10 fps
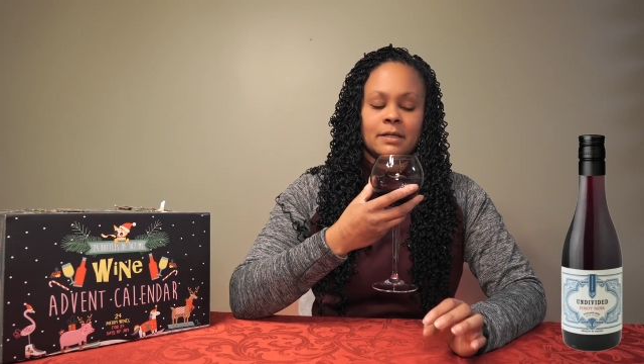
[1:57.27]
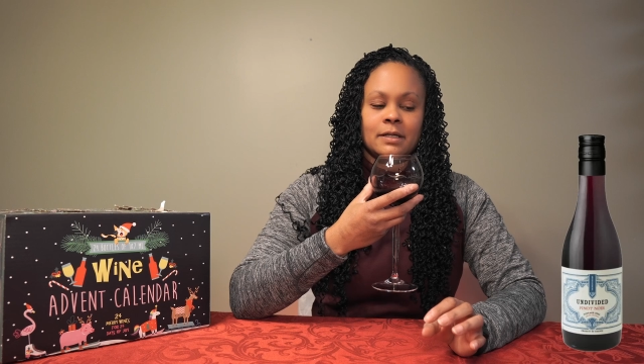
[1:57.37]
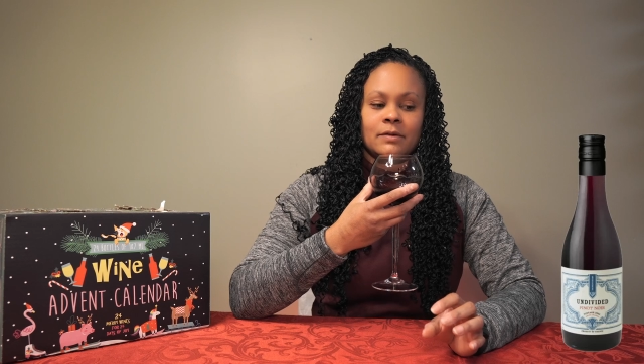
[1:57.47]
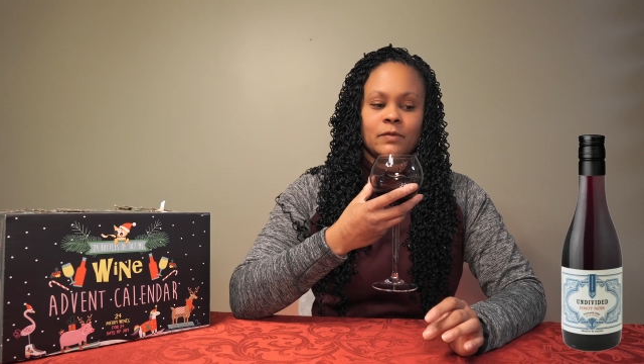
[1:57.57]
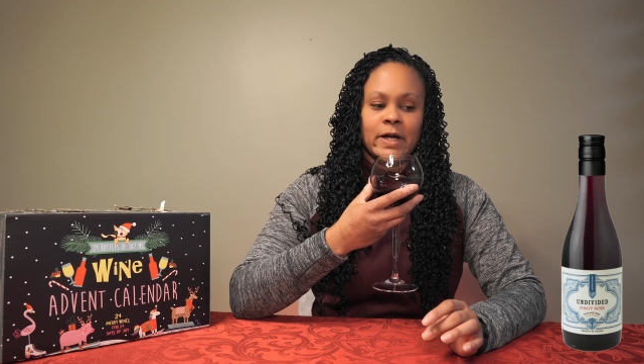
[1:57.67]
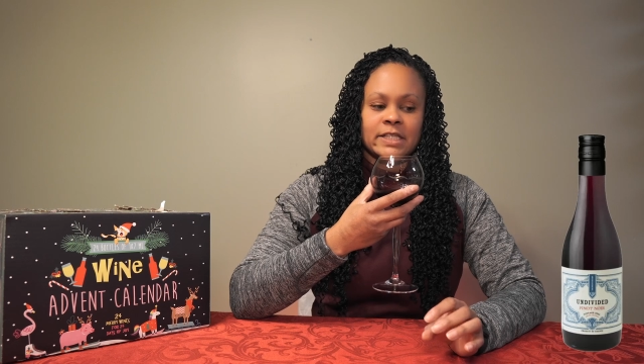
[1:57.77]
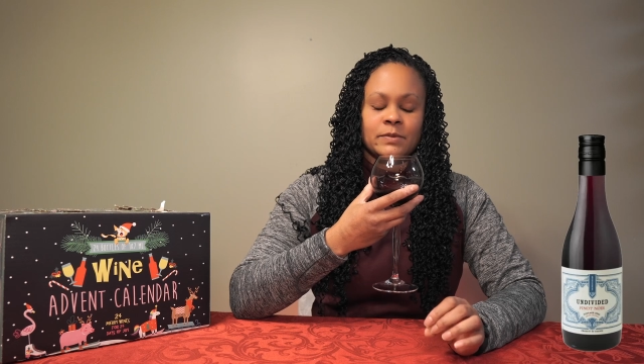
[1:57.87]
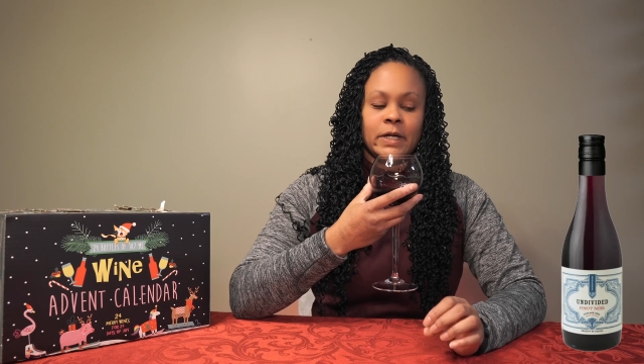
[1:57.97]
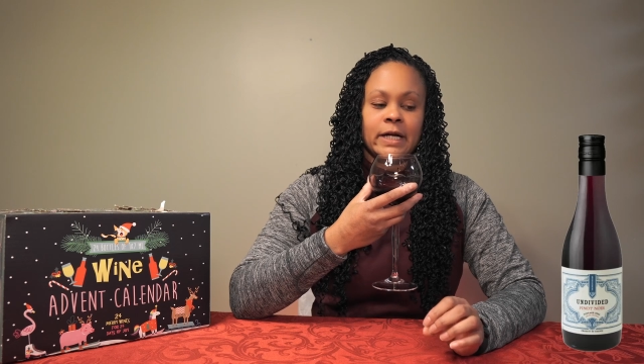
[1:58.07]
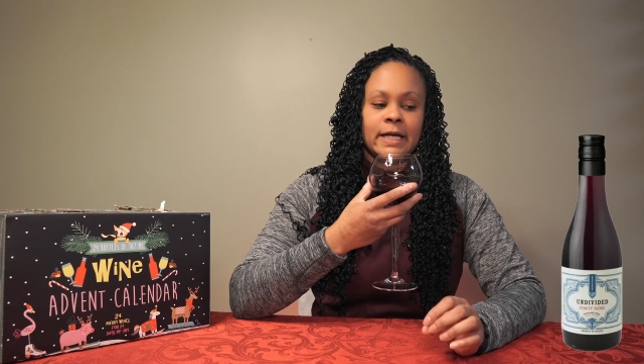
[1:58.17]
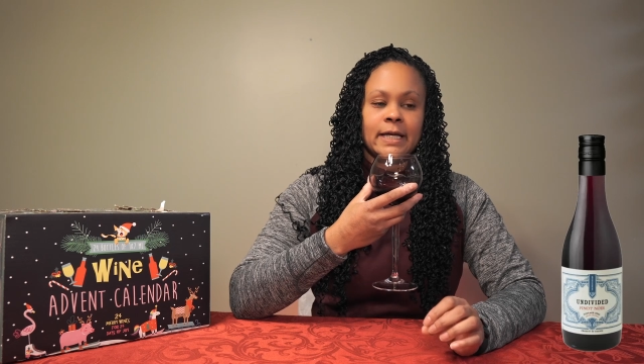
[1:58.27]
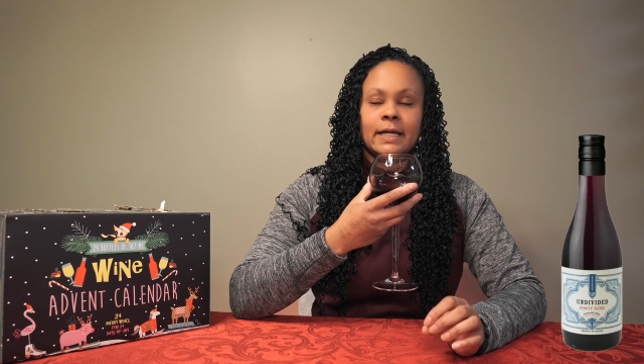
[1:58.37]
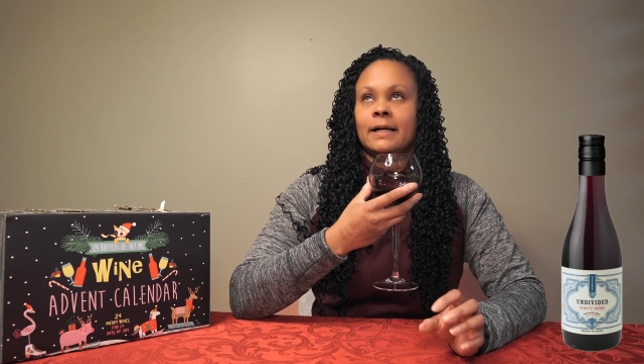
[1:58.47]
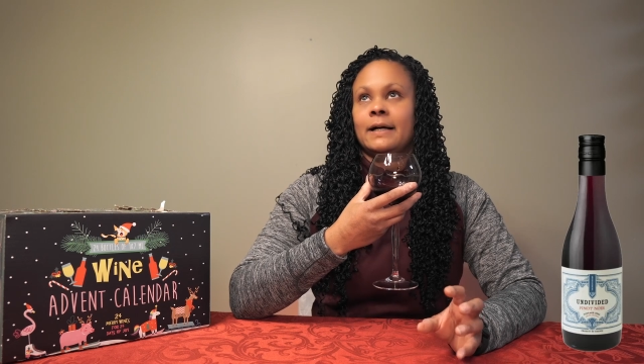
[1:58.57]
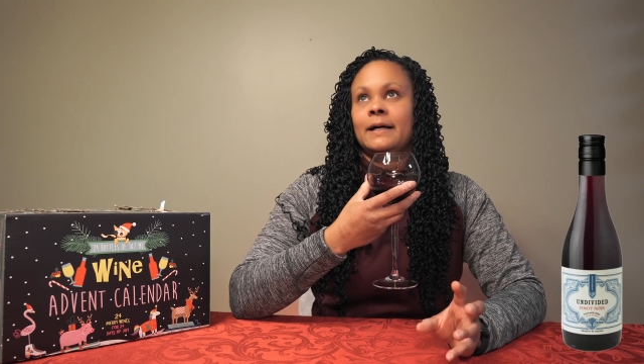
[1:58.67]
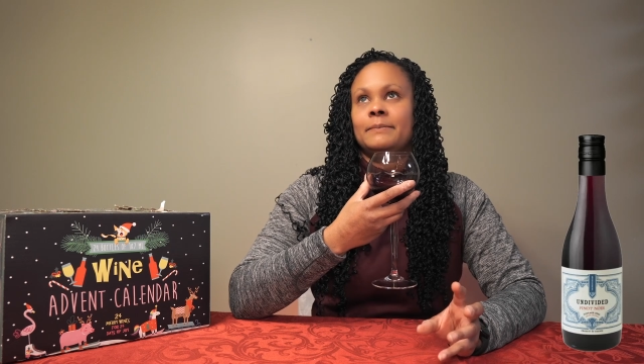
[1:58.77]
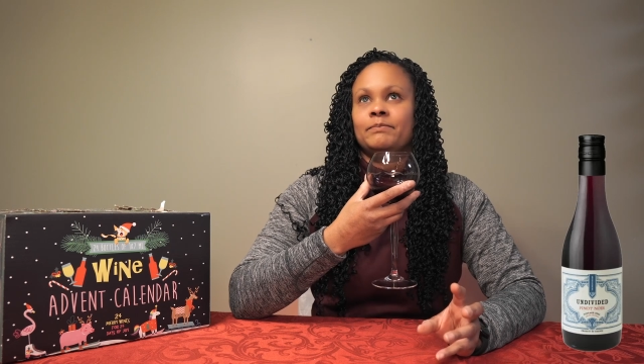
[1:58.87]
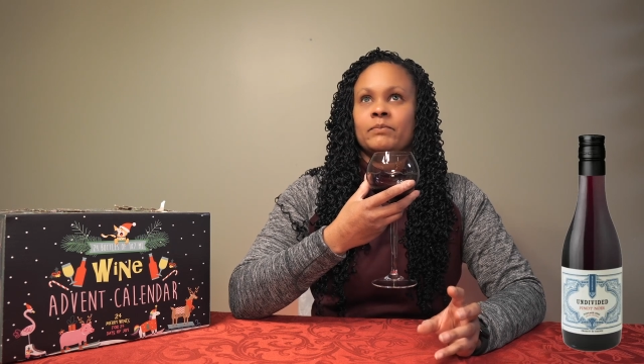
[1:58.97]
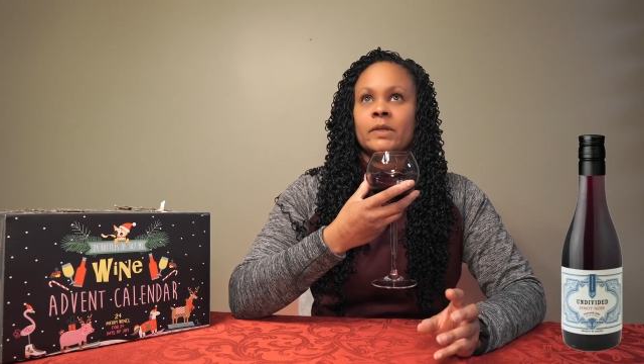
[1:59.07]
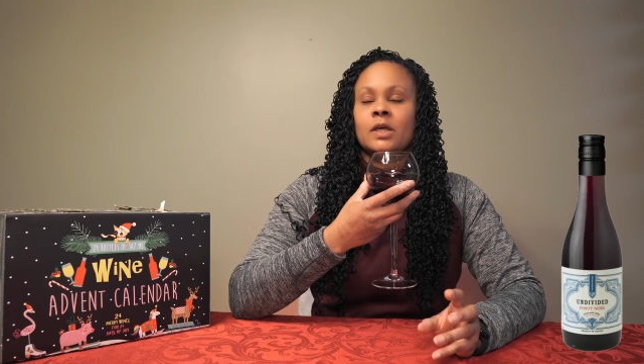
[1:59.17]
of raspberry, um,